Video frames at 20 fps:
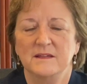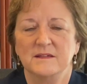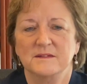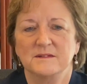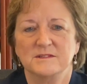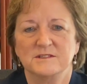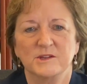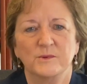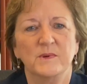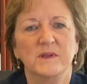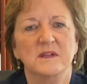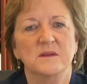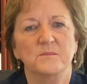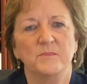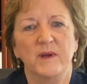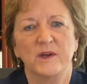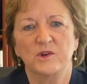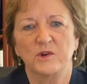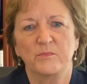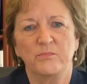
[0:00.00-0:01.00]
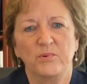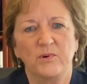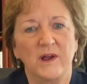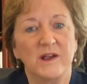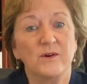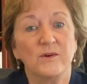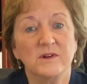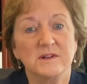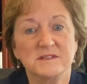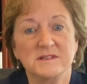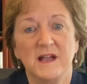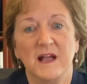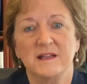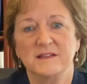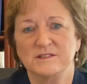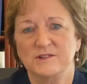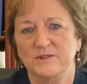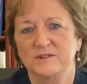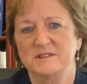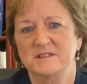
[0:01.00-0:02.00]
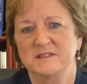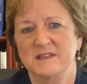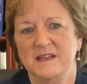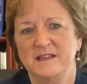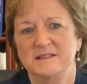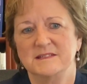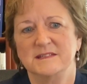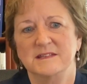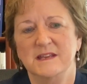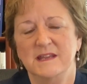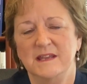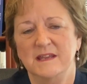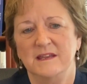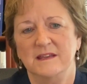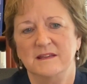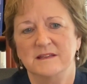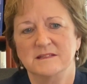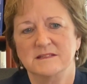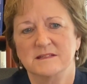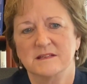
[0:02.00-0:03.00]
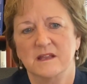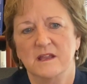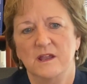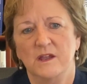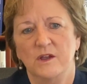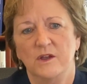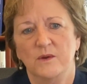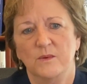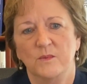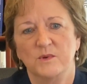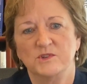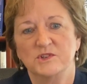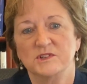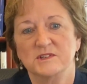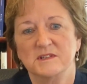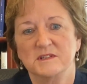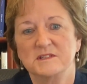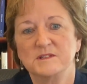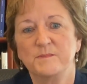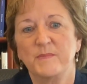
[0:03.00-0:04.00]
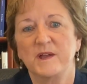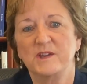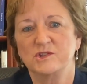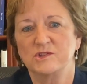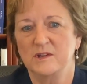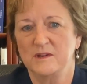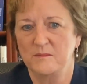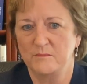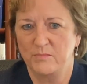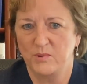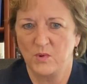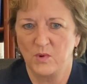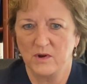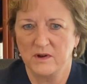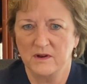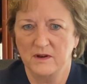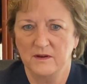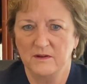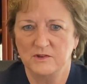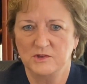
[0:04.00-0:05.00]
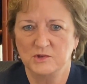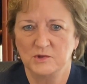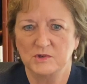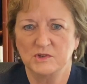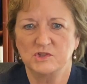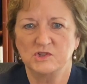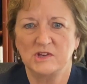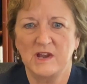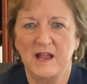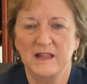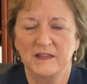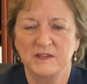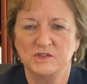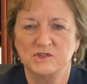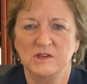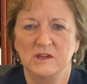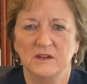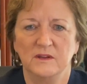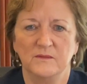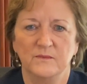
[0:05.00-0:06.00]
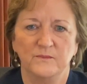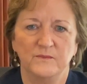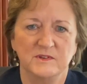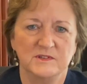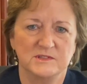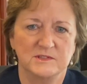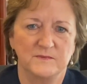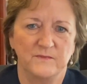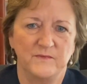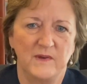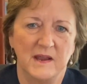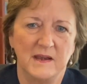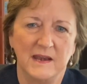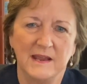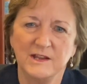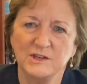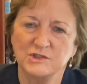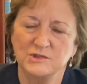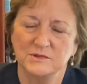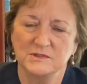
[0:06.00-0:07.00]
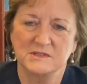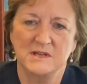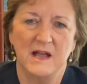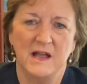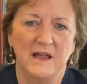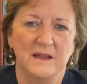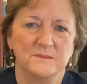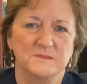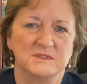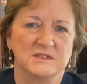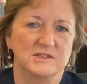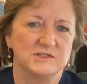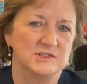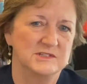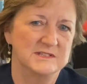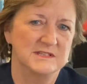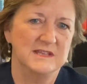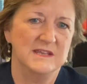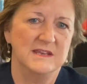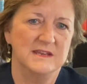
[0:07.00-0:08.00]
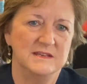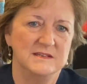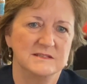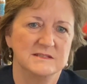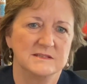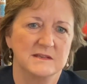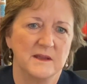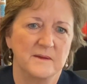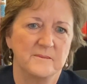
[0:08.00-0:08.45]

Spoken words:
so we can better prioritize our state's needs, which is especially important during challenging financial times such as these.